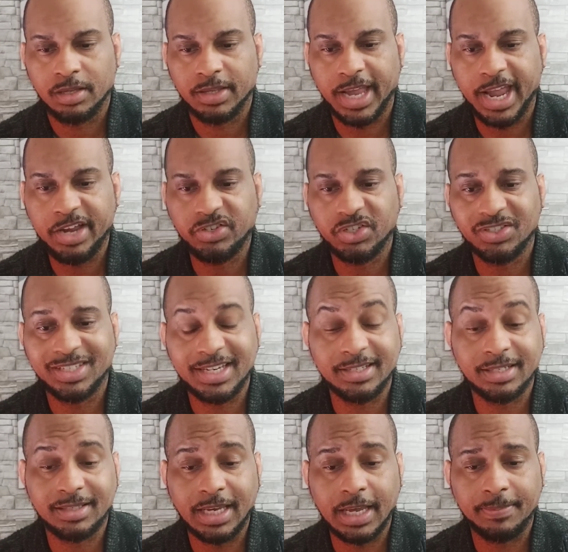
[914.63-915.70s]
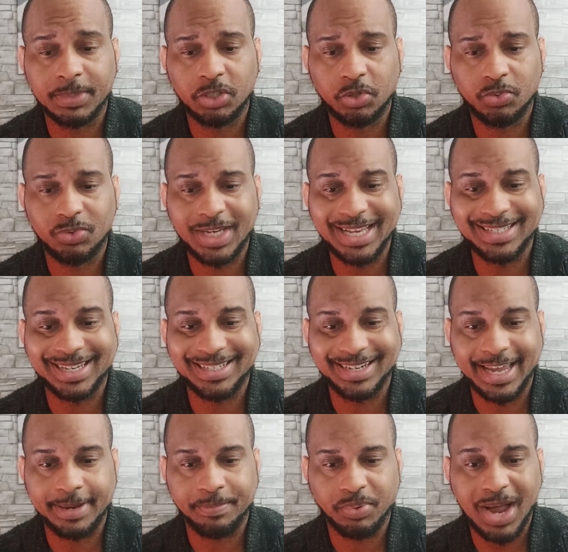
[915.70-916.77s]
The agency's attempt to
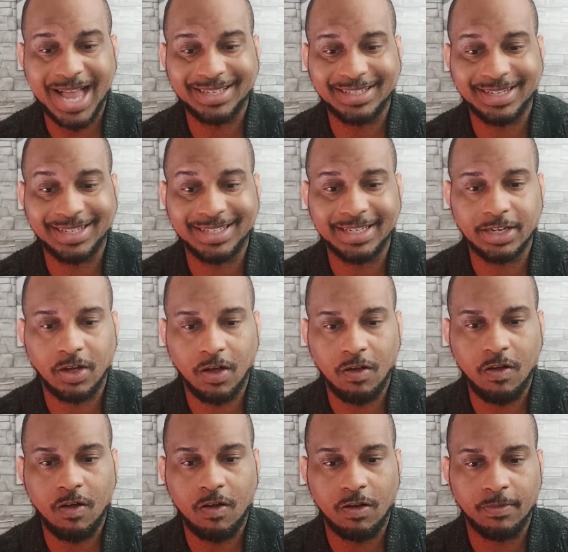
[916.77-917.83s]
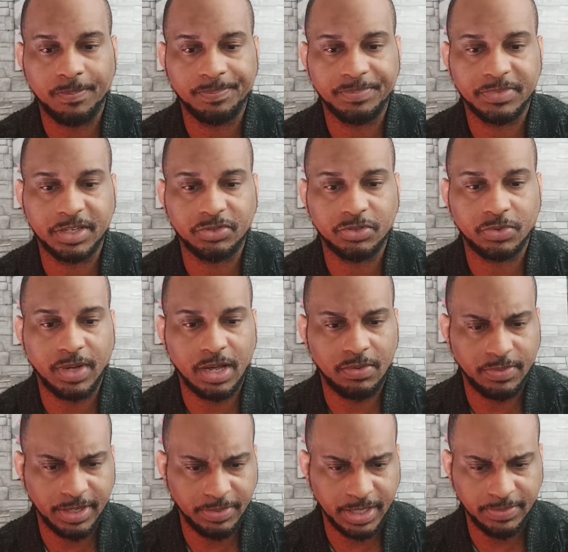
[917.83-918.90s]
designate practically all digital
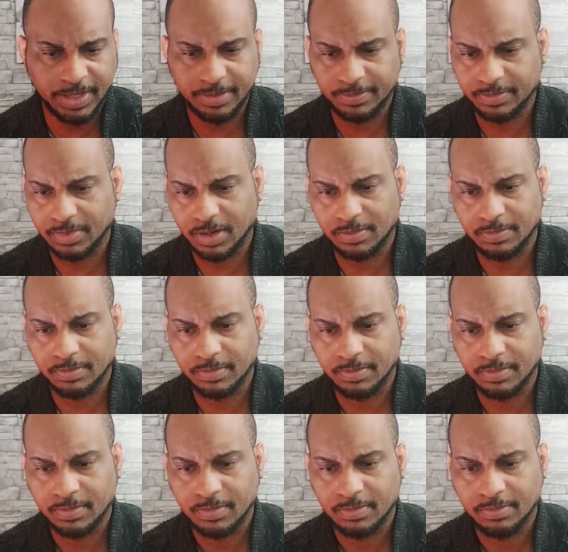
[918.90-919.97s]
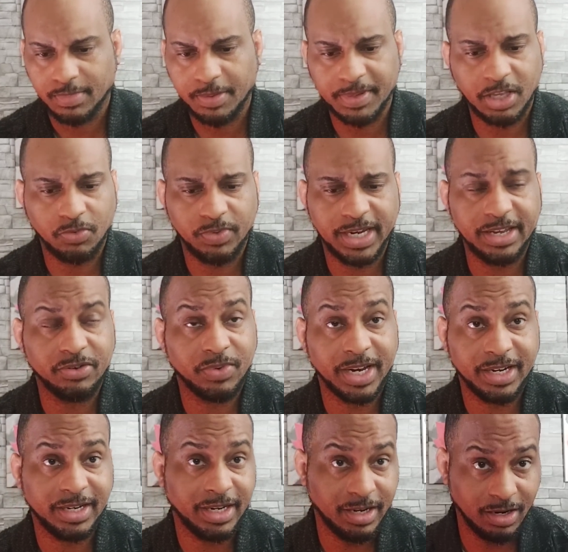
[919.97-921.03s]
oh, wait, wait, wait. Maybe they're
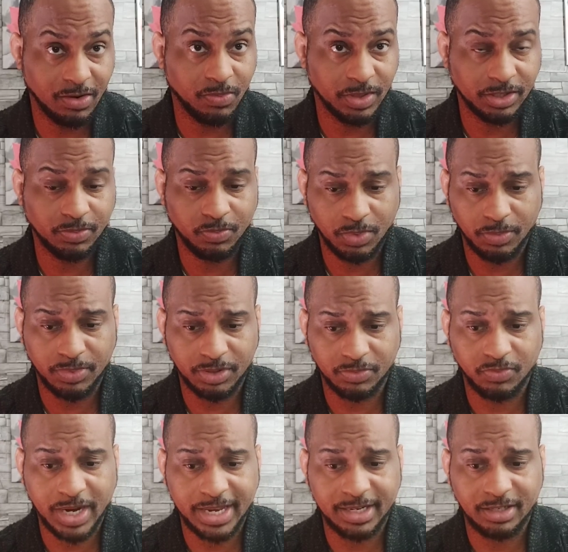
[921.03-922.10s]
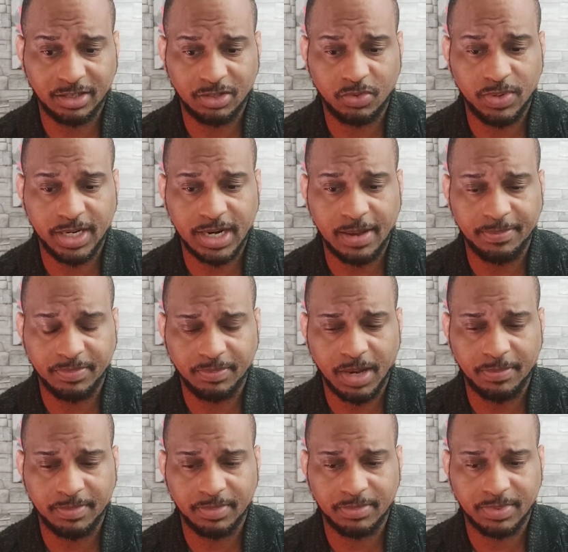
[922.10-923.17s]
reiterating here what's what was read in the tweet, I'm
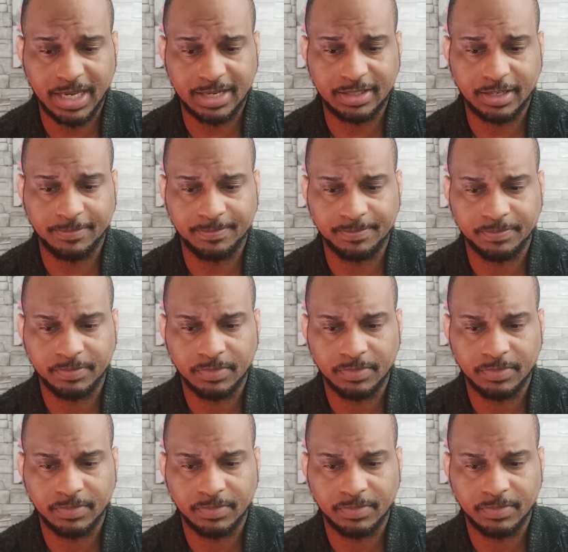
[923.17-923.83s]
I'm guessing.